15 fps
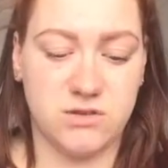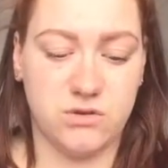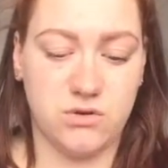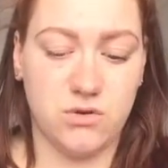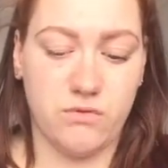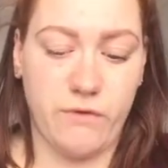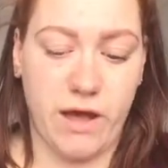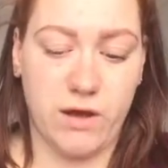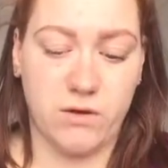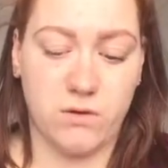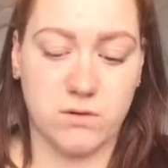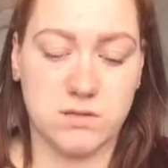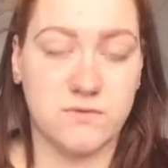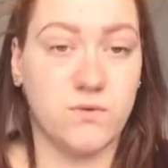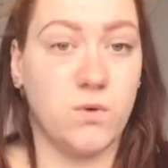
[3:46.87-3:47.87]
your
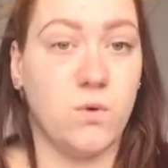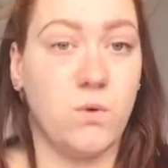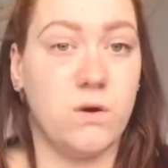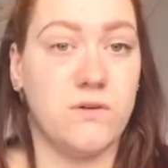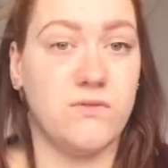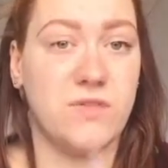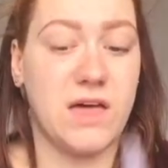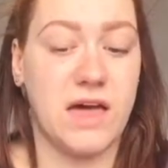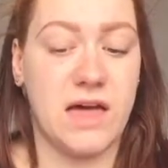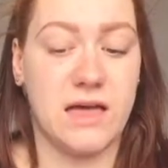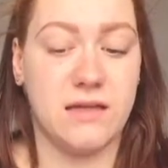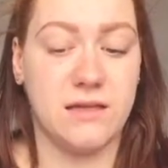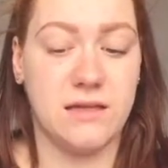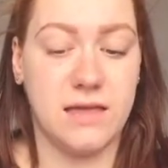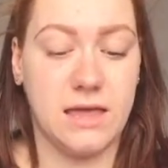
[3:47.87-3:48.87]
record of all of
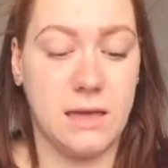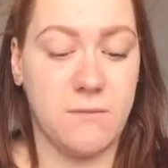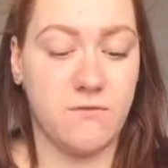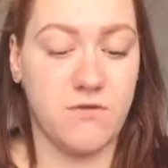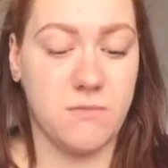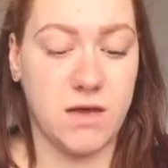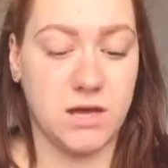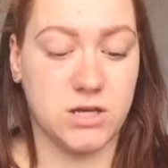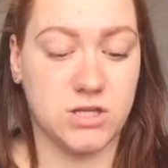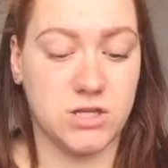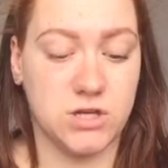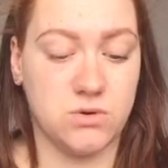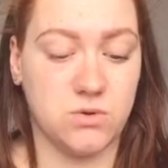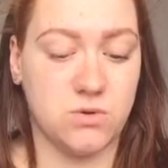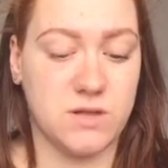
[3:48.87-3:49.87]
their
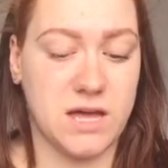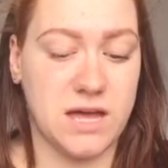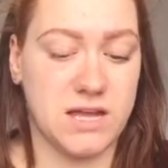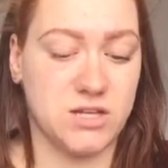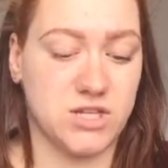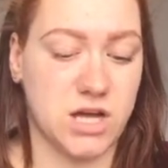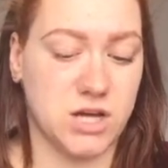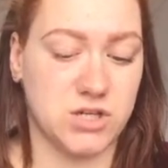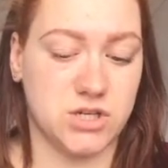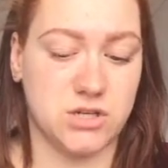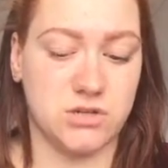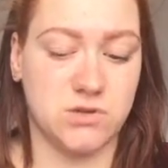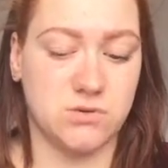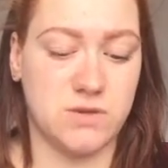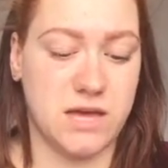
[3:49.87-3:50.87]
information, all their
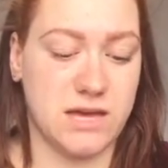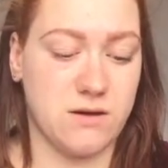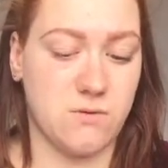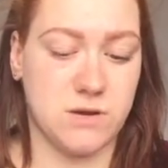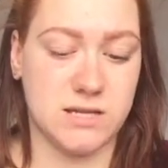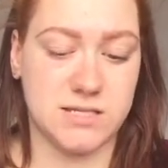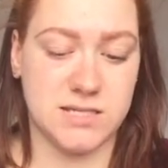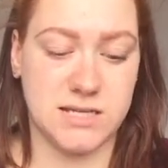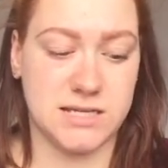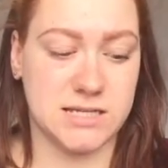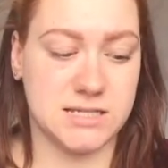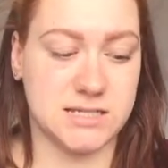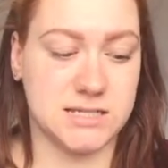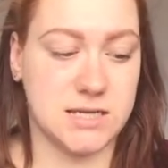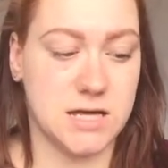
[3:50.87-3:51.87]
injections, all their illnesses.